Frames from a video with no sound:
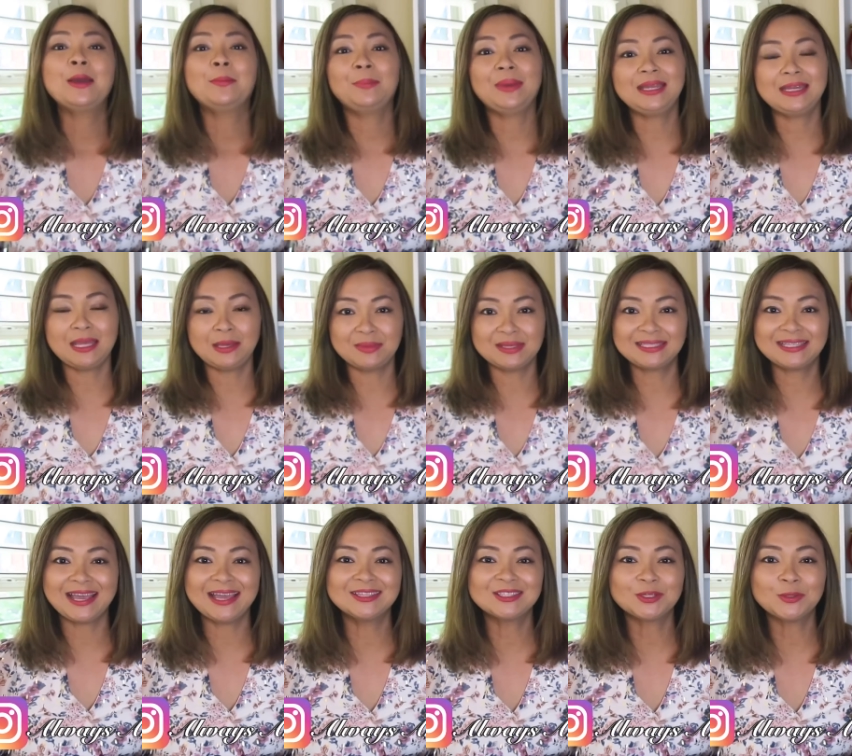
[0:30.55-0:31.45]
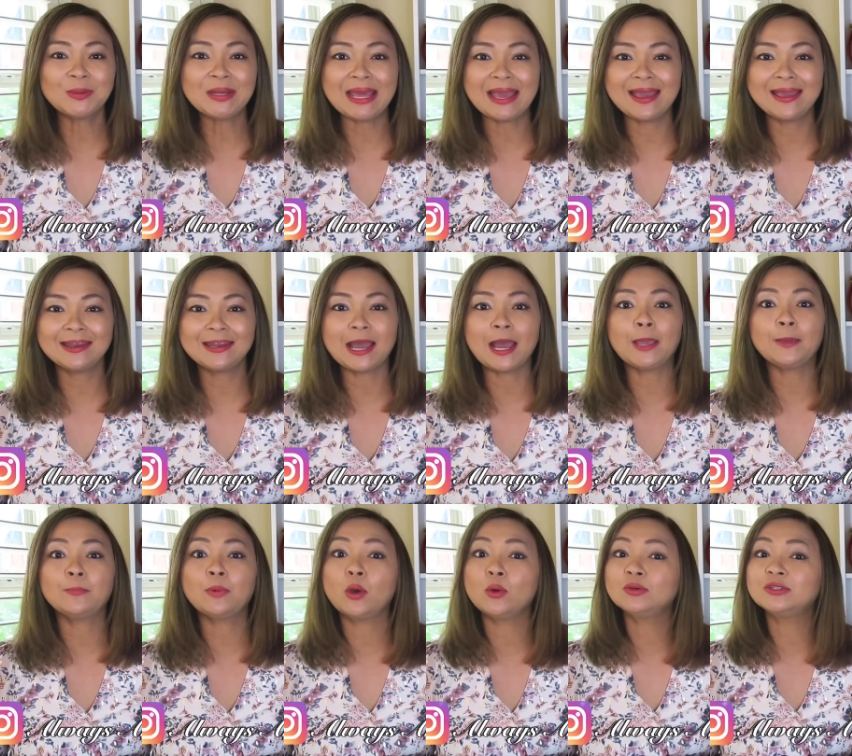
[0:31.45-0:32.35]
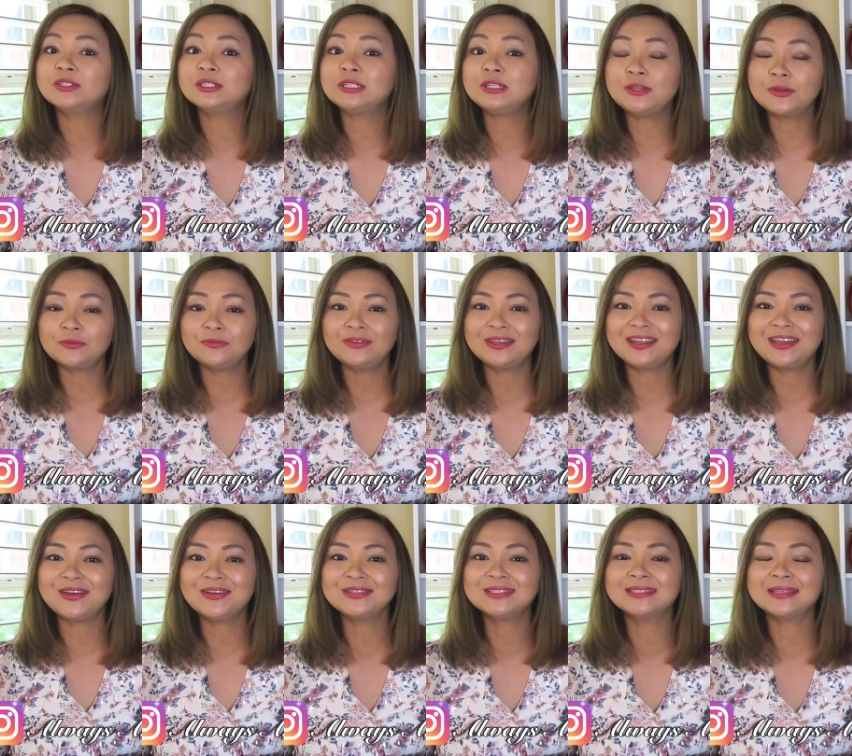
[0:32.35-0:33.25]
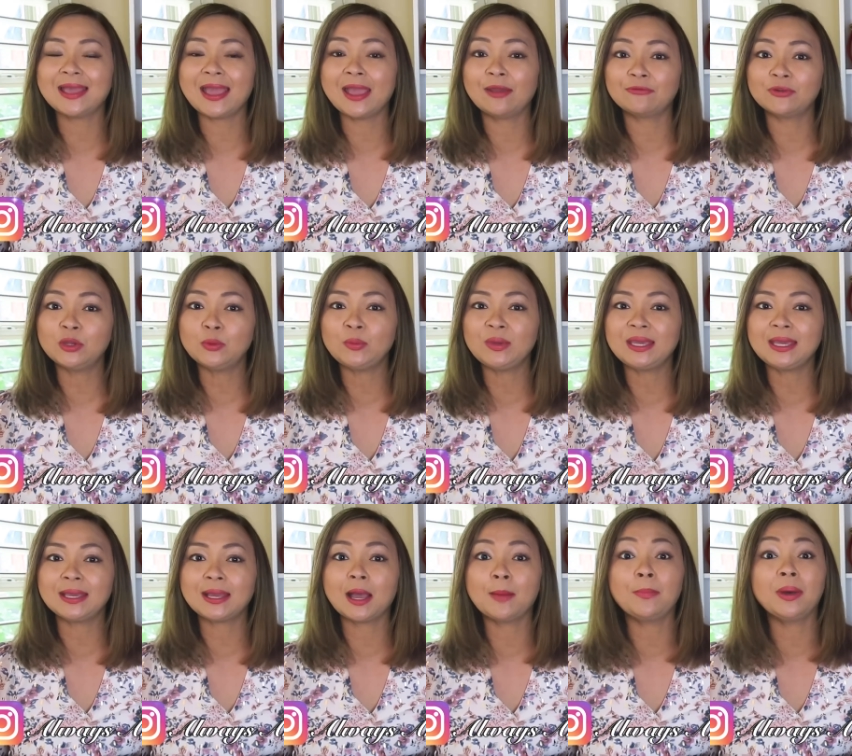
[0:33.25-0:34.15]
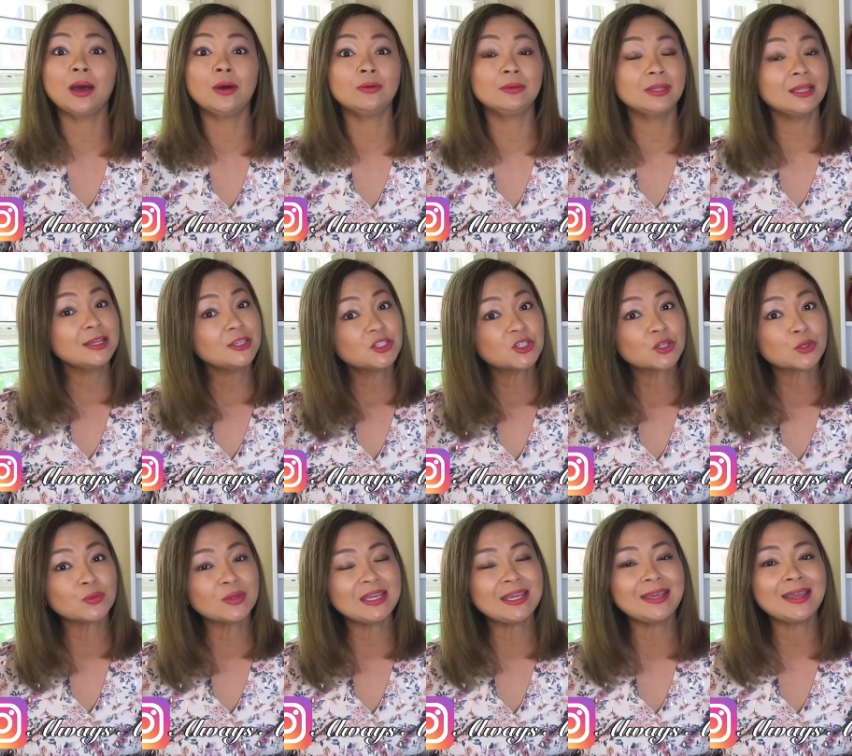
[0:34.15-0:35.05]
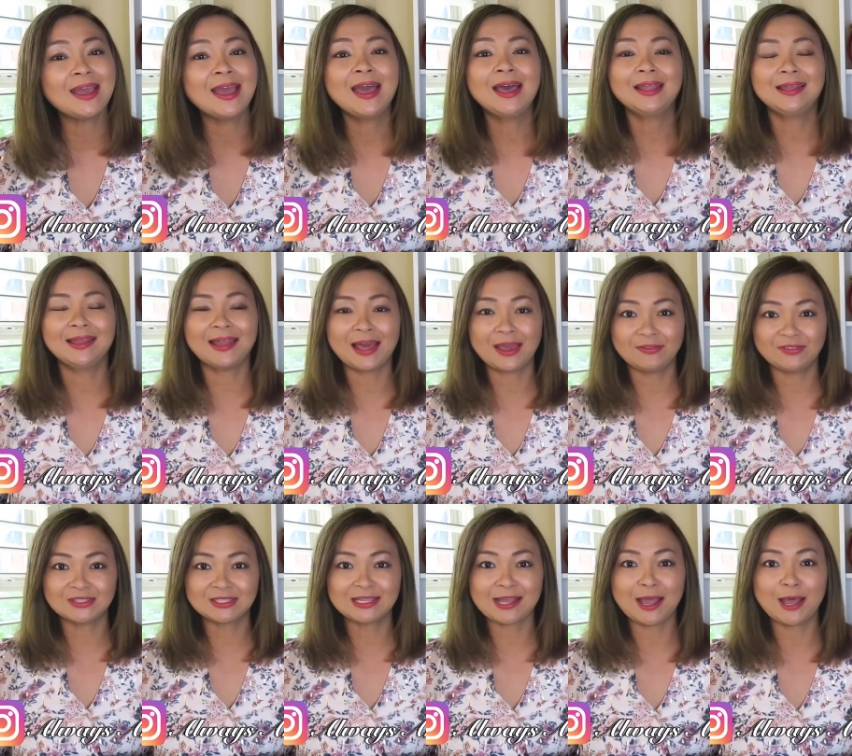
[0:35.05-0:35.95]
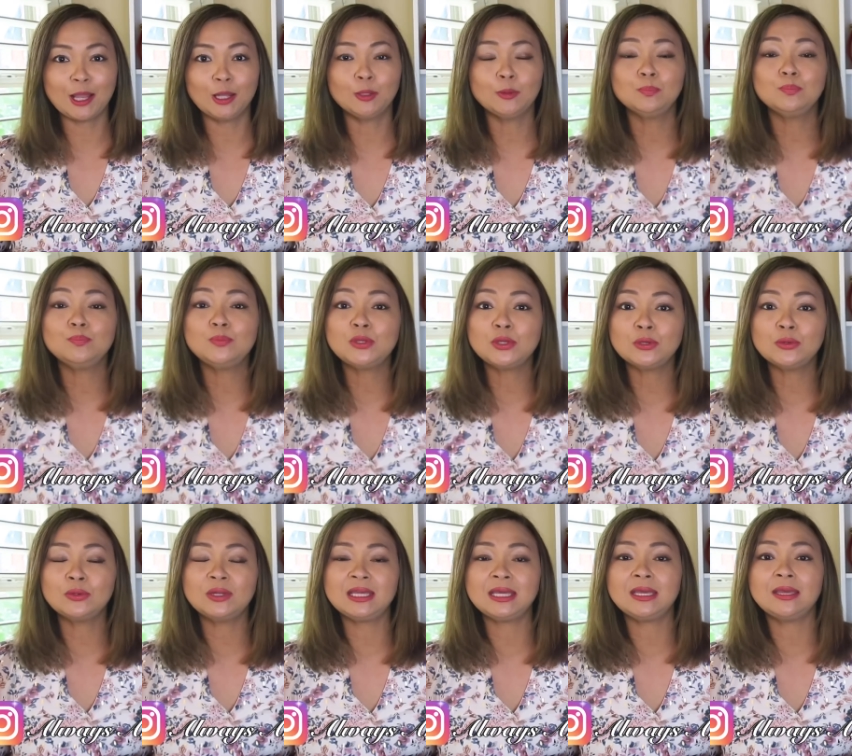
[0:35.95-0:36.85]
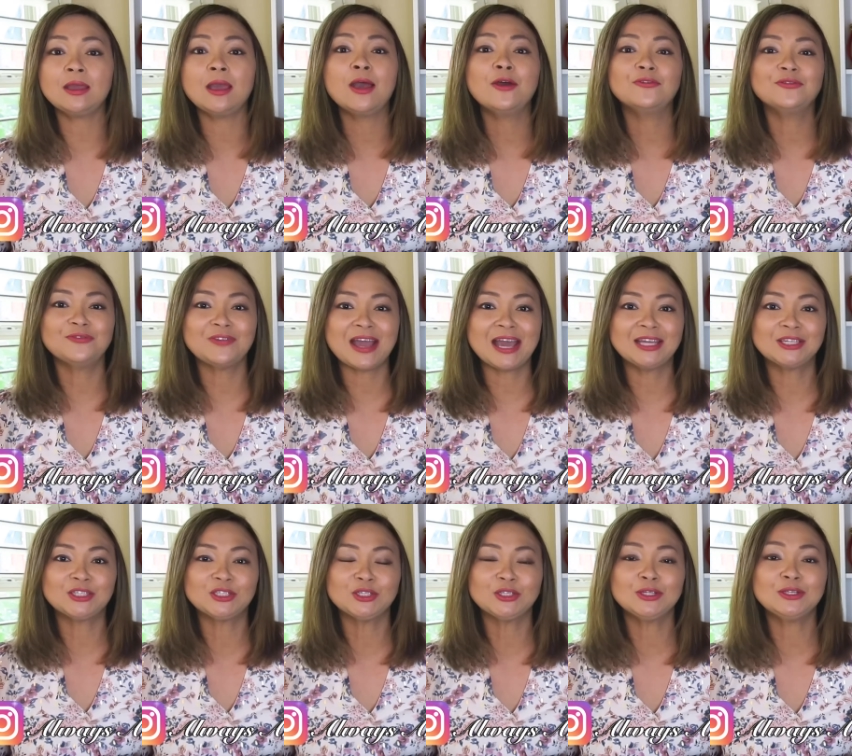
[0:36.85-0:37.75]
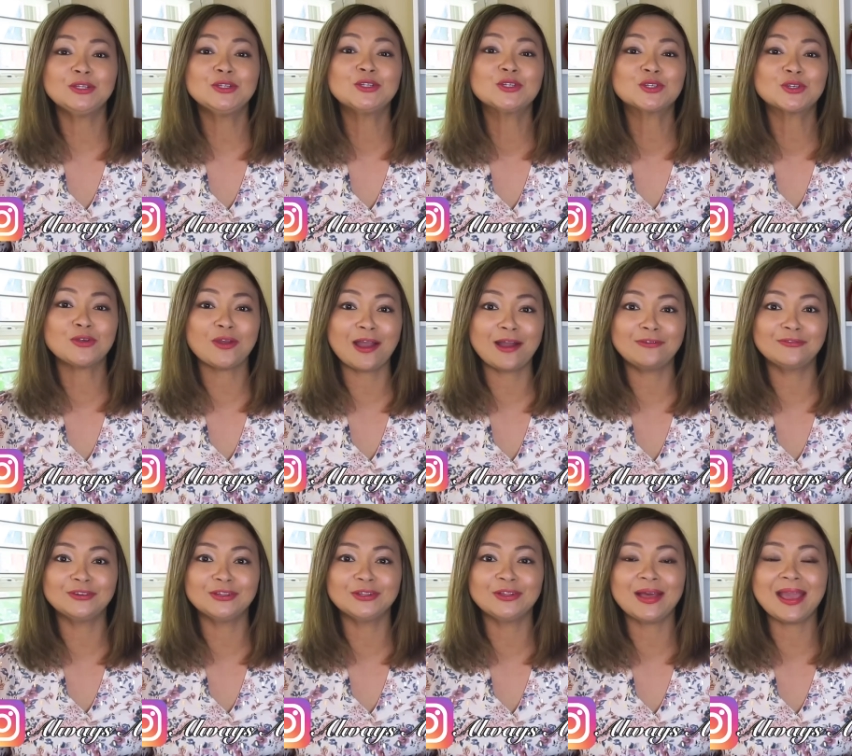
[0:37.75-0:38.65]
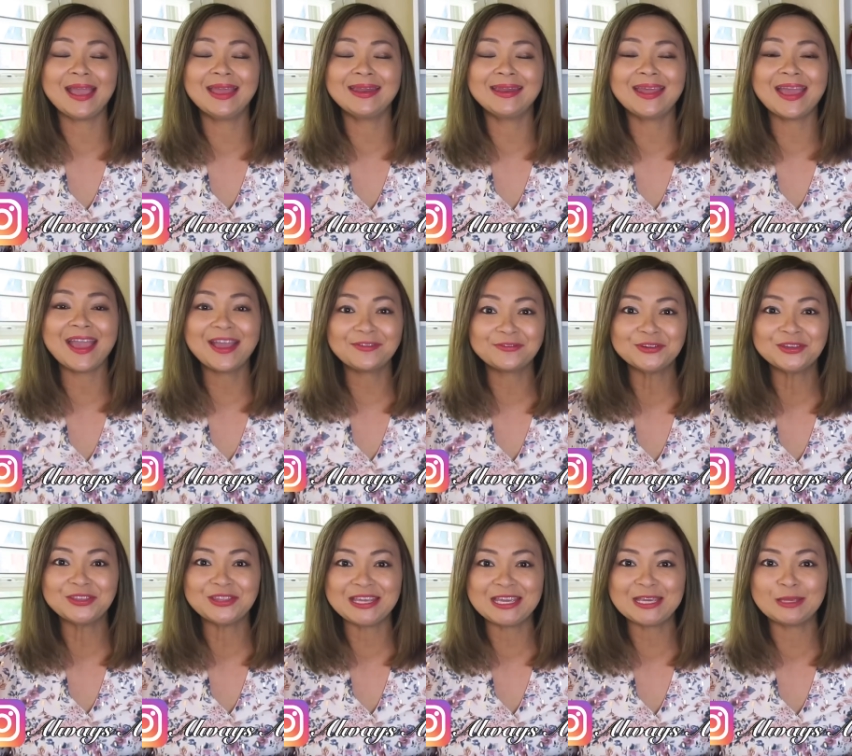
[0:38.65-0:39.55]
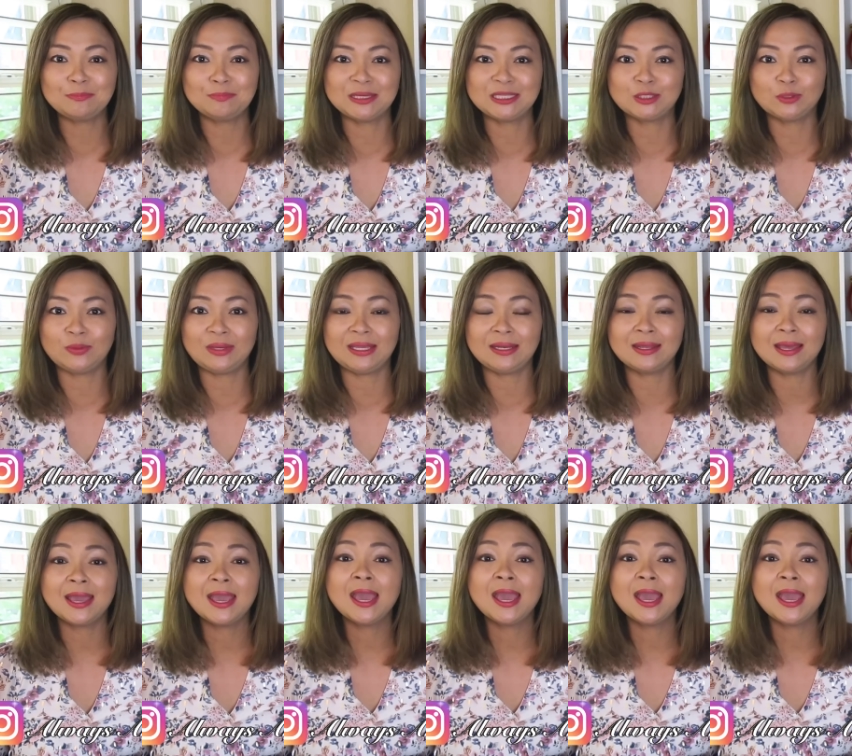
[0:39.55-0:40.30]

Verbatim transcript: My name is Antonette. I post new videos every week about luxury, lifestyle, beauty, fashion, travel, and everything in between.